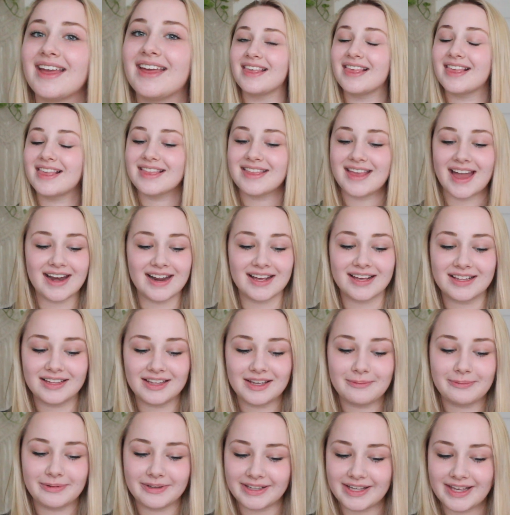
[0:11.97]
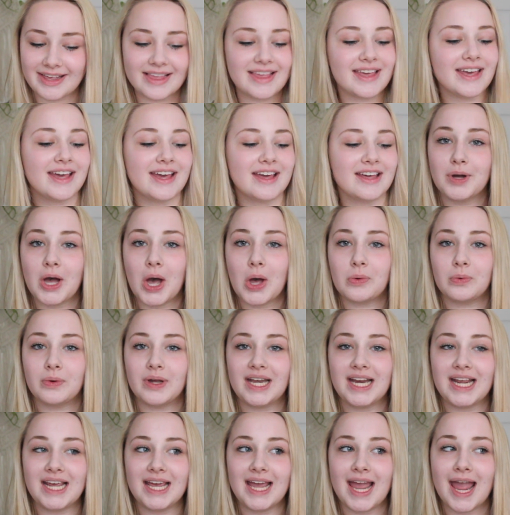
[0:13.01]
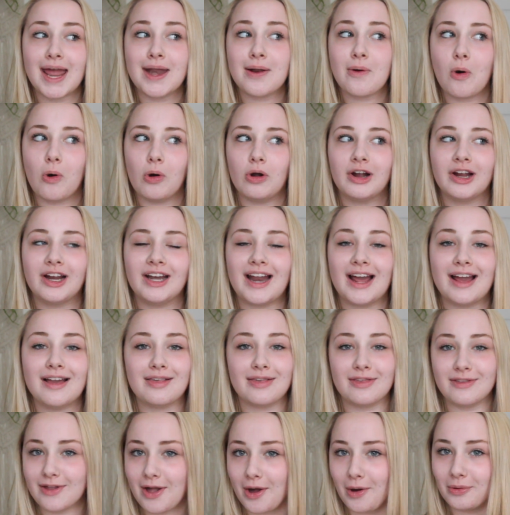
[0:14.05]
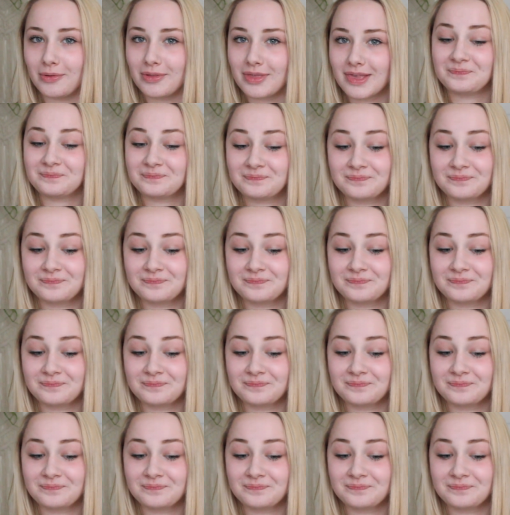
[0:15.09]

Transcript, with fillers: aesthetically pleasing, pretty, and organized notes.